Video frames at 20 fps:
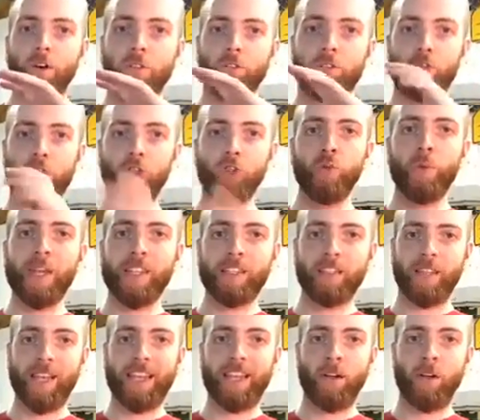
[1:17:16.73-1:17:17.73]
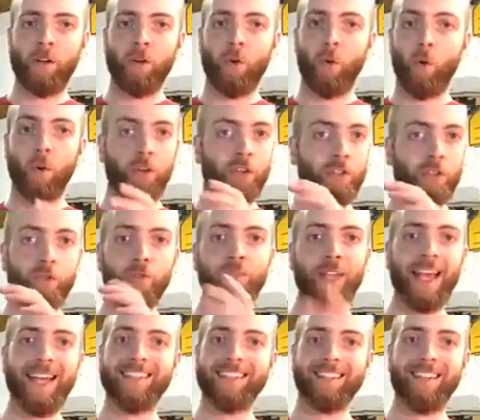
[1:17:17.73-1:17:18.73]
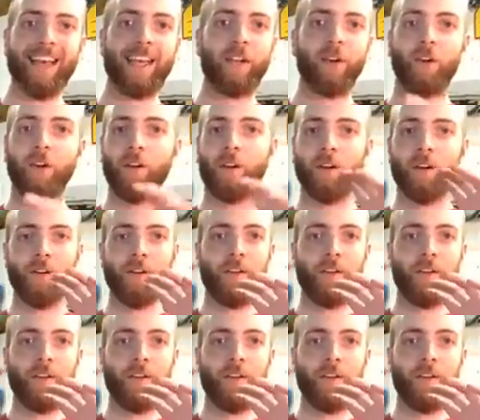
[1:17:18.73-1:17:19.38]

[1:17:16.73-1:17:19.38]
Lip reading: 2 weeks later or 2 days later,